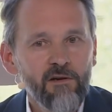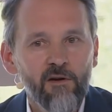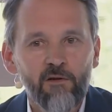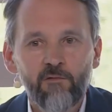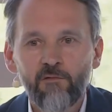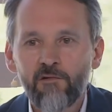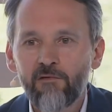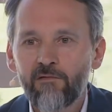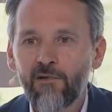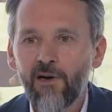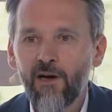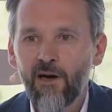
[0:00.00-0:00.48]

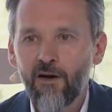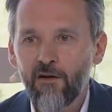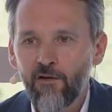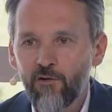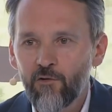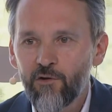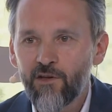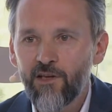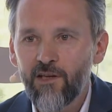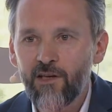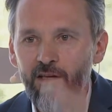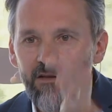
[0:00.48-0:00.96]
We were
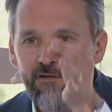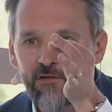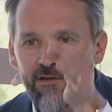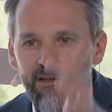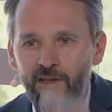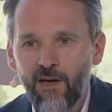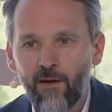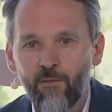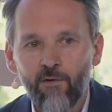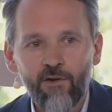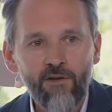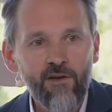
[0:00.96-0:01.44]
looking the
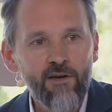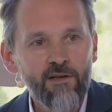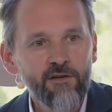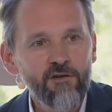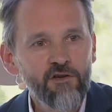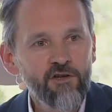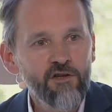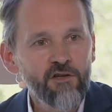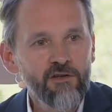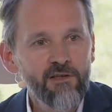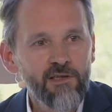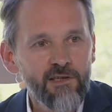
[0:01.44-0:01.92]
carbon
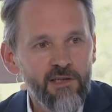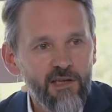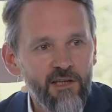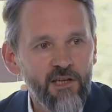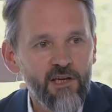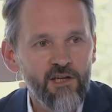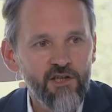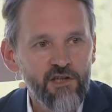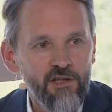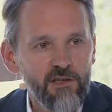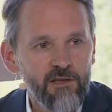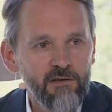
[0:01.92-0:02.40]
reduction in
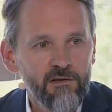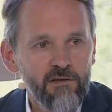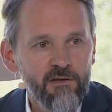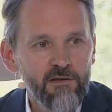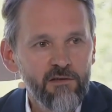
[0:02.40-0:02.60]
energy,